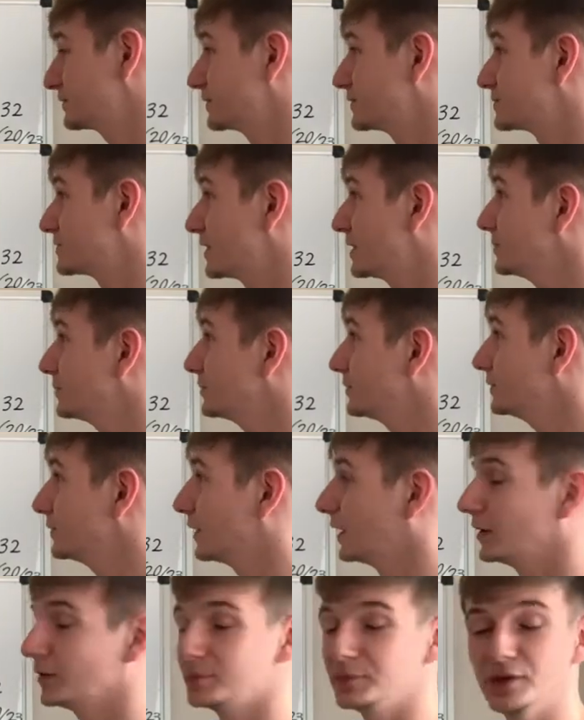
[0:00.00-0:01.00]

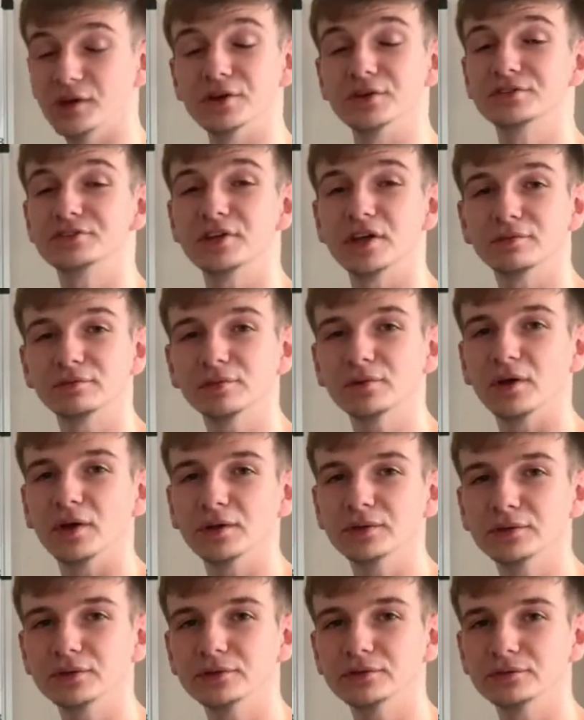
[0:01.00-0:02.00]
example. There are several
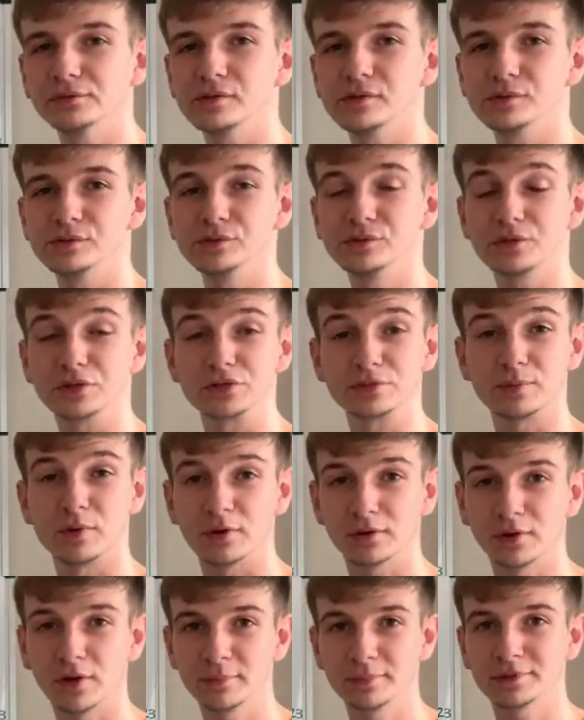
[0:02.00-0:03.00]
others. When you look at
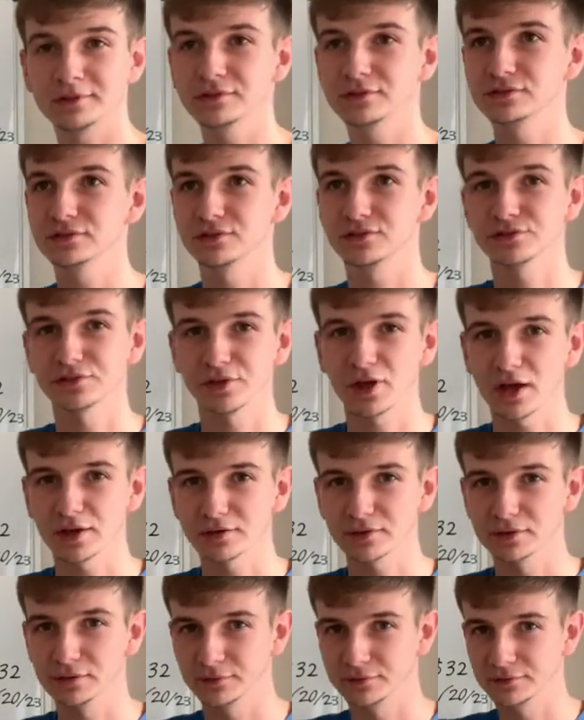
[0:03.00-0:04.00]
small companies, there's a lot
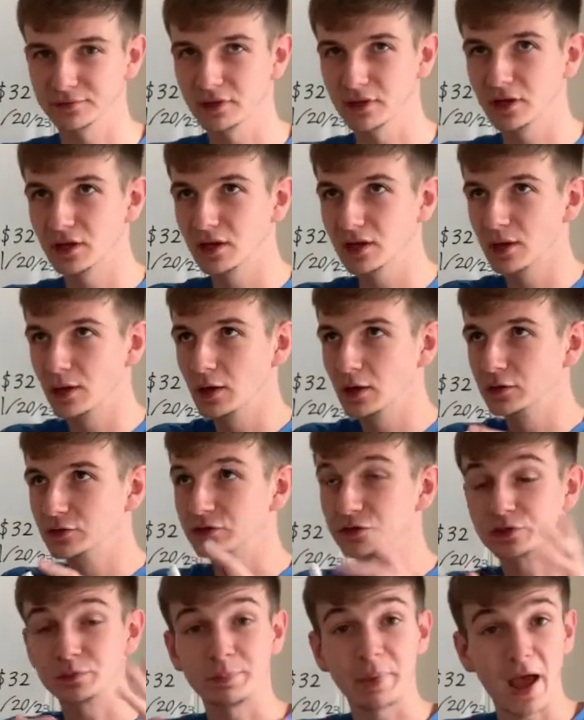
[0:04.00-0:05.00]
of
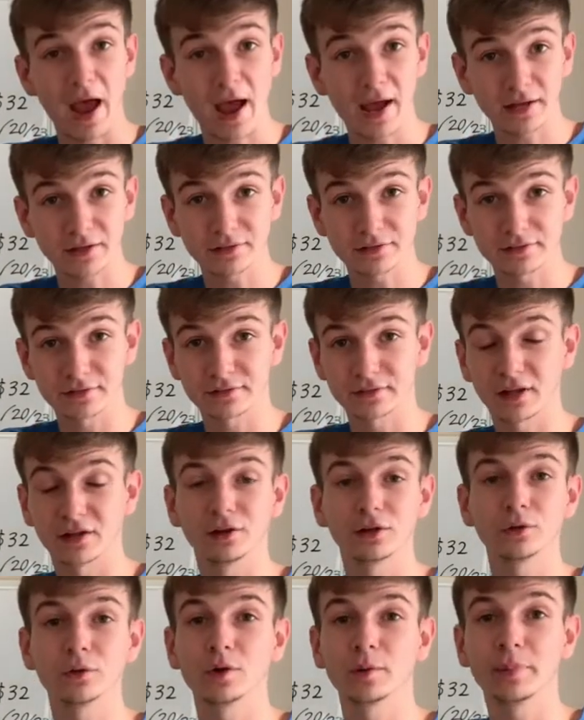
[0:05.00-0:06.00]
SPACs that
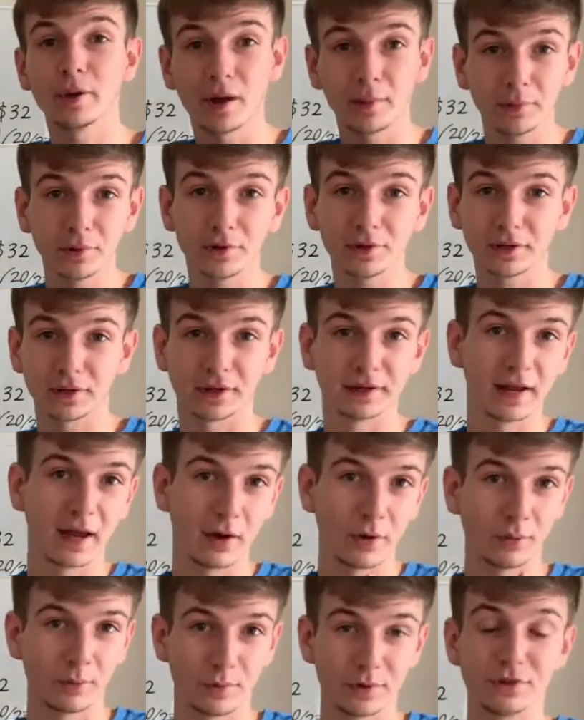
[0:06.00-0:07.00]
are going public, and
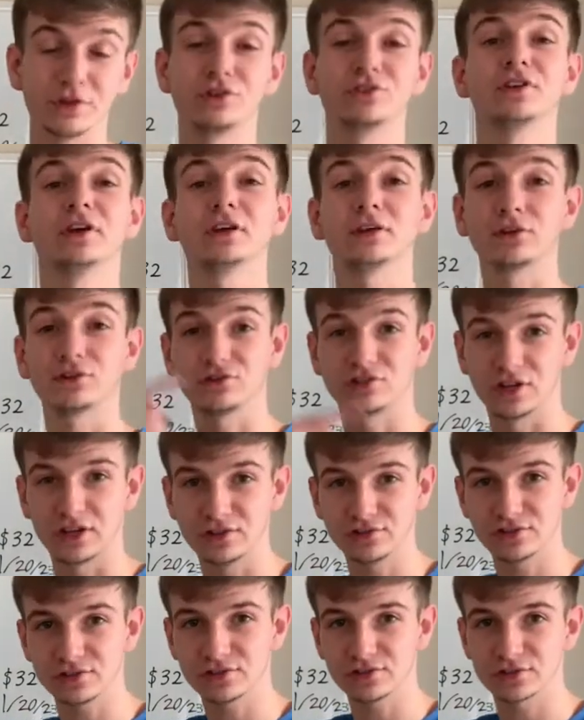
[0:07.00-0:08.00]
now when their ticker
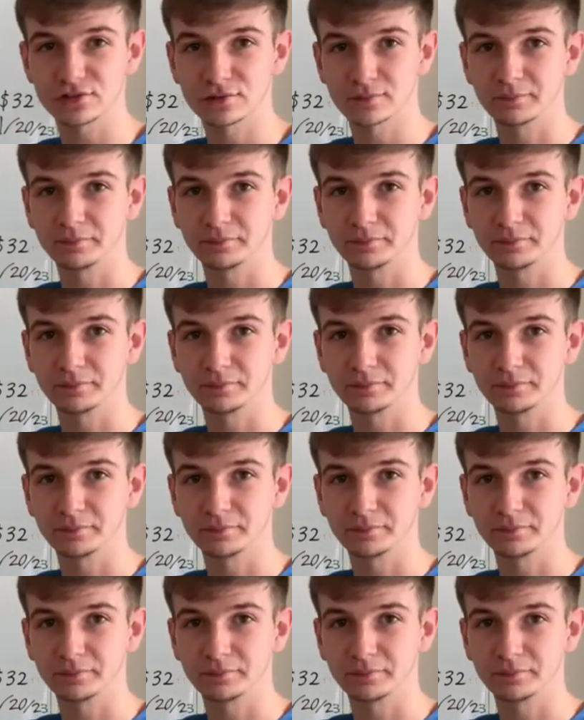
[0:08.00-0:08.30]
changes,